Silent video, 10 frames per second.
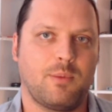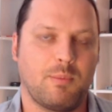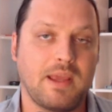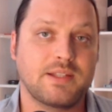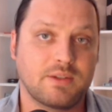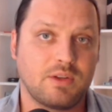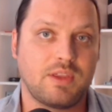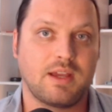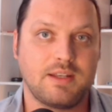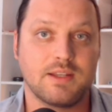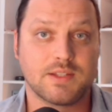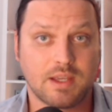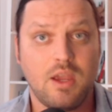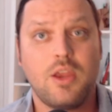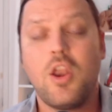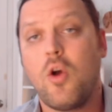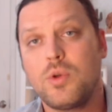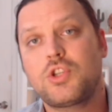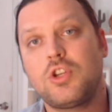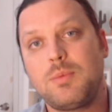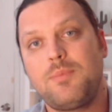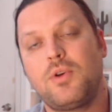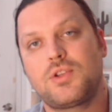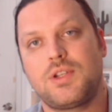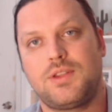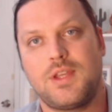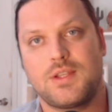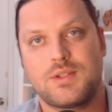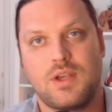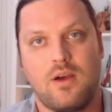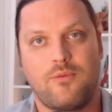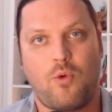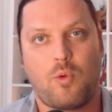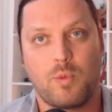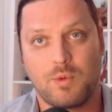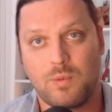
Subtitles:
But basically, the idea is like, no, we should be pushing things forward.